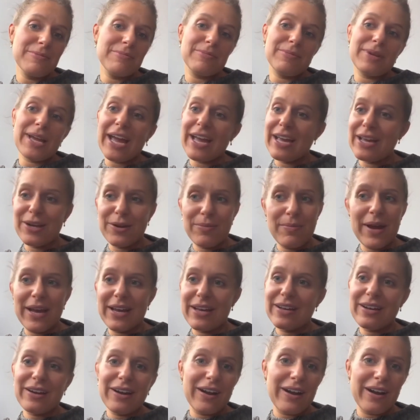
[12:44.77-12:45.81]
cake
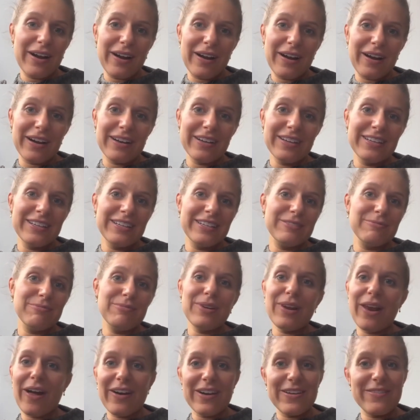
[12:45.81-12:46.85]
maker,
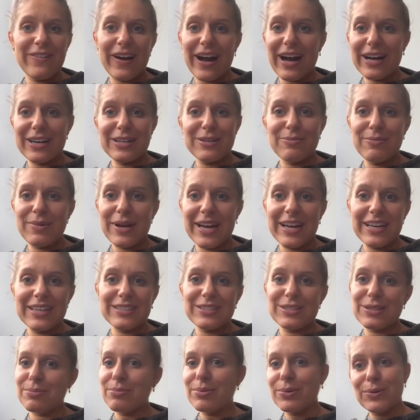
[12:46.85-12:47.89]
life admin,
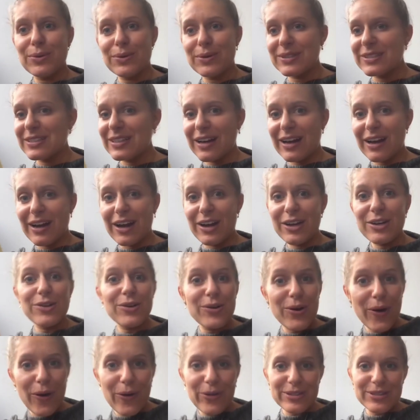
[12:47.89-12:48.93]
supporter,
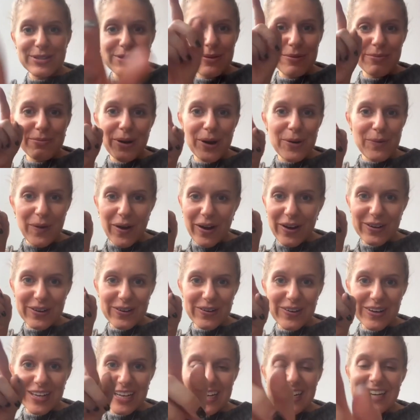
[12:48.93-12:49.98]
not my work
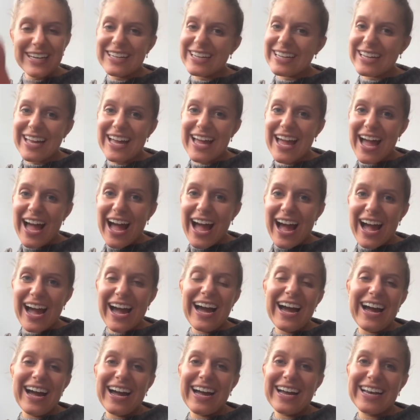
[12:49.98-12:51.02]
colleague.
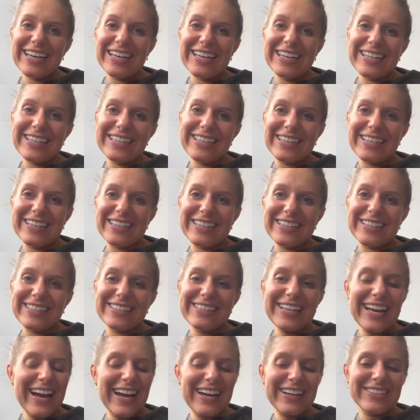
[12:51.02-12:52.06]
And
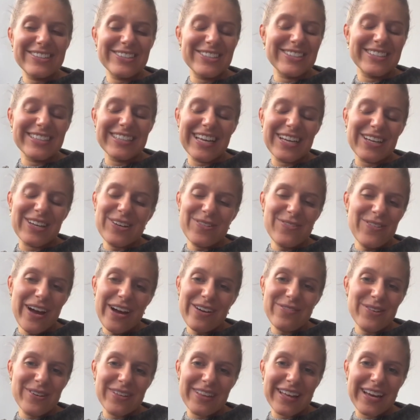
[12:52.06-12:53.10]
yeah, just thank you for
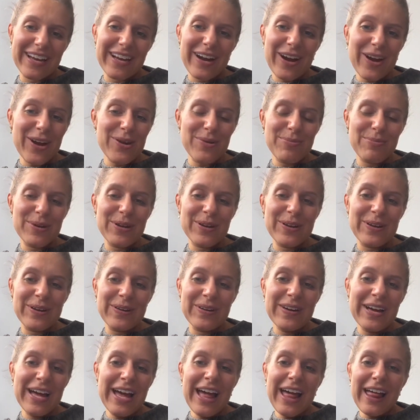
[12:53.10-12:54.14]
everything. I hope you
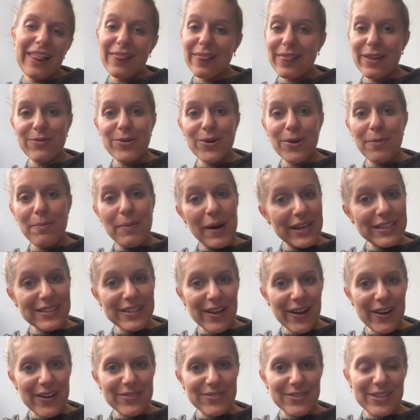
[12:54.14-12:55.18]
live your best
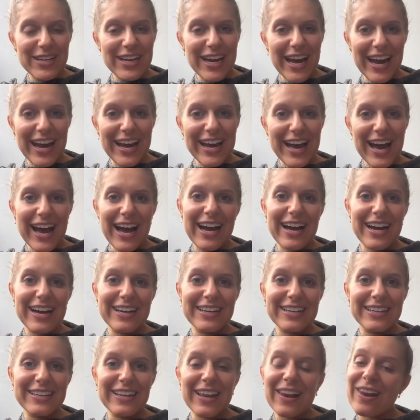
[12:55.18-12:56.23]
life today
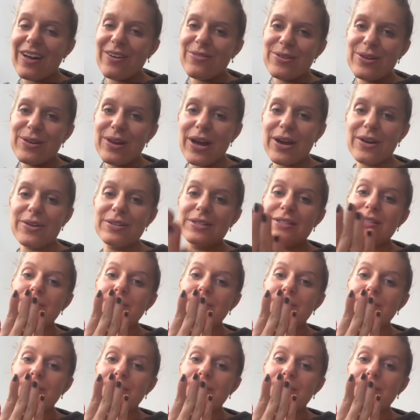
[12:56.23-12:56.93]
and love you loads.